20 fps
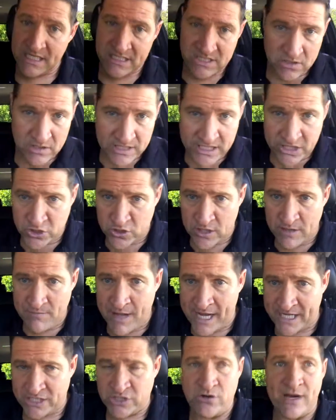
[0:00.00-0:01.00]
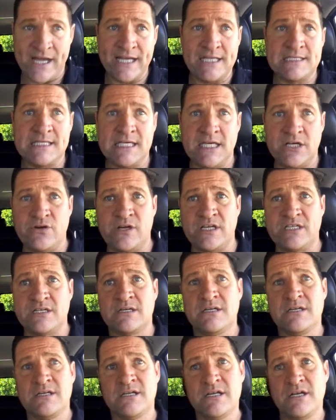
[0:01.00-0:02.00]
That's literally my trade secret.
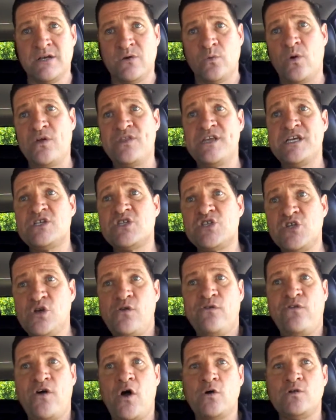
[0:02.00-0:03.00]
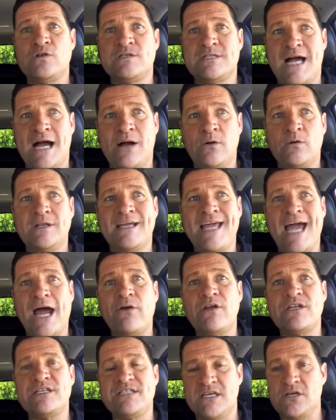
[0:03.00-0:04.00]
With these two phones, I will
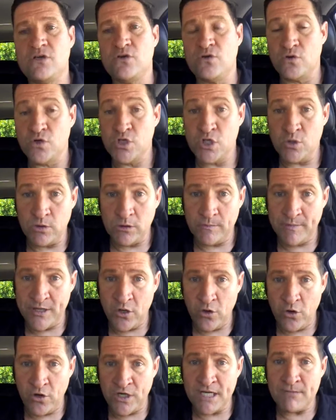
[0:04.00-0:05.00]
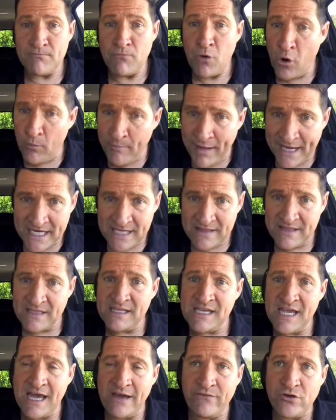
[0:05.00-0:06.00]
guarantee you, you will be earning more money
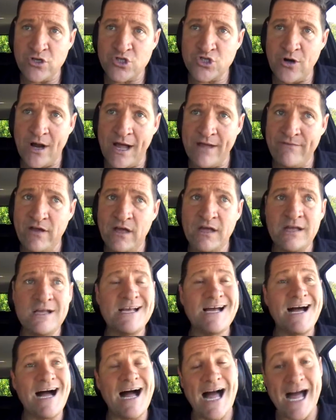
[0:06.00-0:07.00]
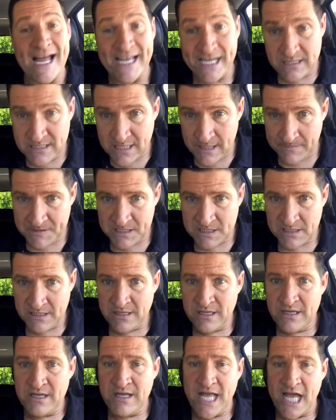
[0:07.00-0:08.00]
than the average driver, higher tips,
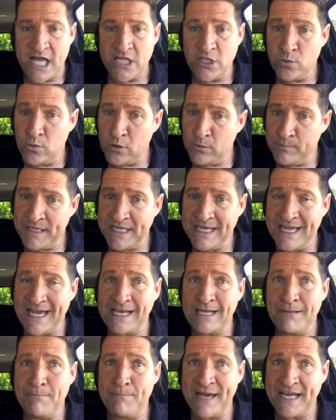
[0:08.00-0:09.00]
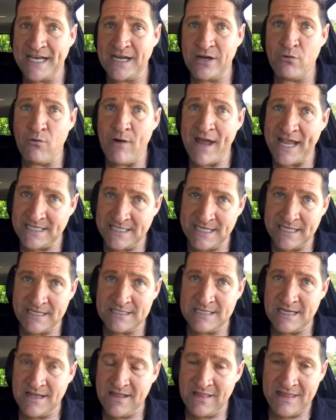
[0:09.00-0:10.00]
and you will be getting better
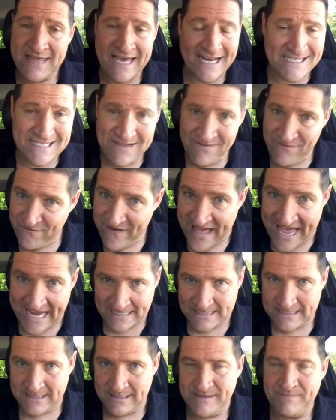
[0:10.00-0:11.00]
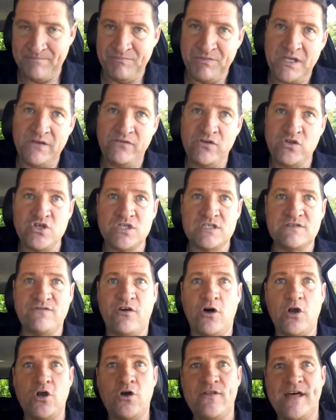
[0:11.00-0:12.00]
ratings. That is a fact if you just
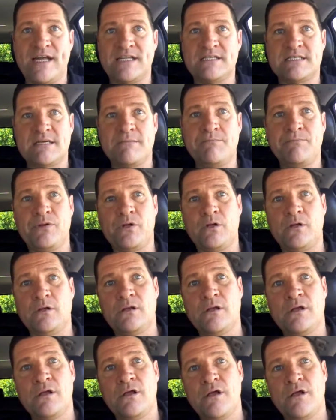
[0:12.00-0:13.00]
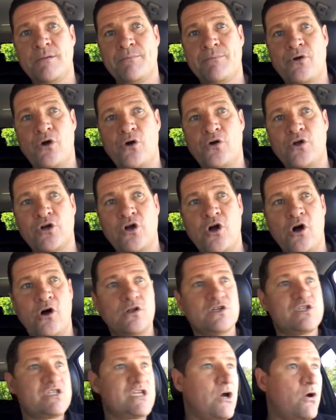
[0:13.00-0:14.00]
follow that simple
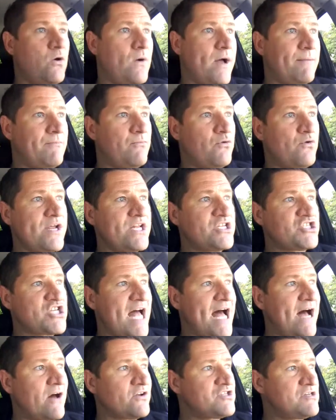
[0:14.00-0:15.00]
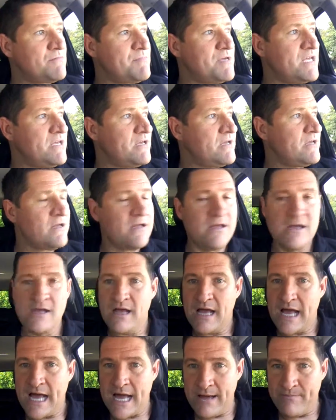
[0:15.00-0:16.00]
protocol. So um, reach out to me.
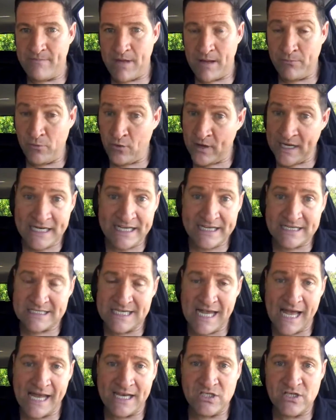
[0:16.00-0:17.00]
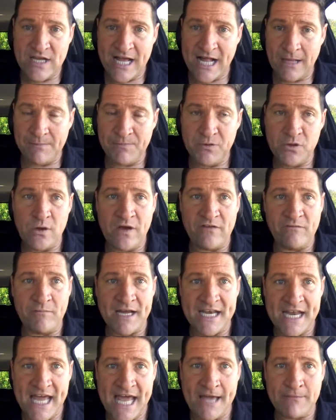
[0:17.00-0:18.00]
Um, I'm really excited to help you. You have
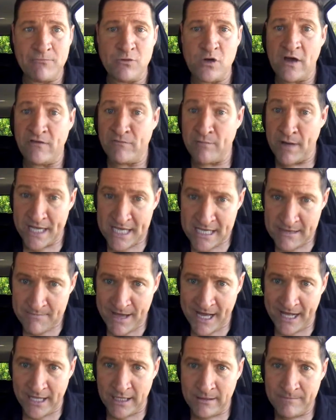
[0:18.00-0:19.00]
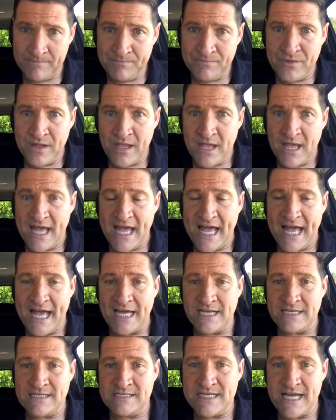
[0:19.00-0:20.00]
my name, you have my email
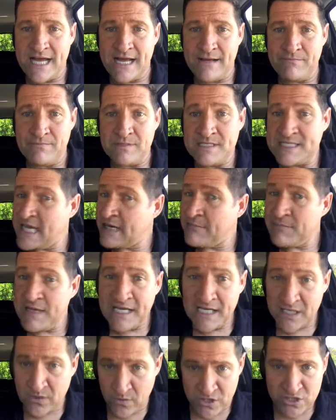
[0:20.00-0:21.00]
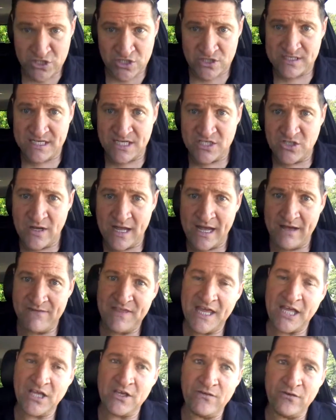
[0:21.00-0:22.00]
and um, send me any questions that you have.
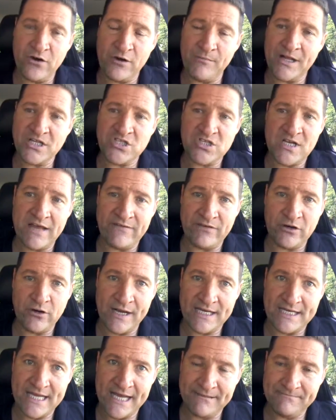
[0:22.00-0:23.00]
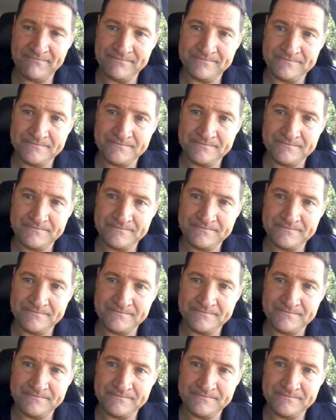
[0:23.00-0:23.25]
Thank you very much and have a great day.